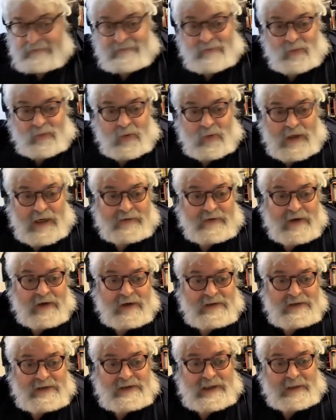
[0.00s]
what I call
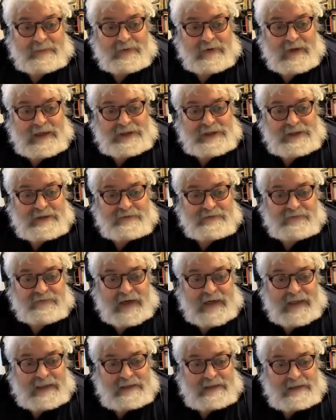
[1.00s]
the separation
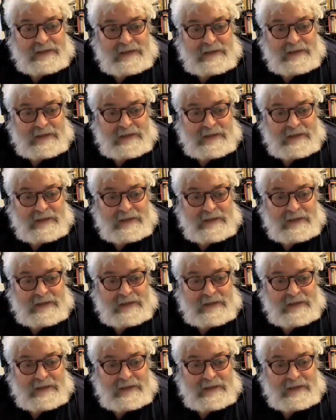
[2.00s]
fallacy.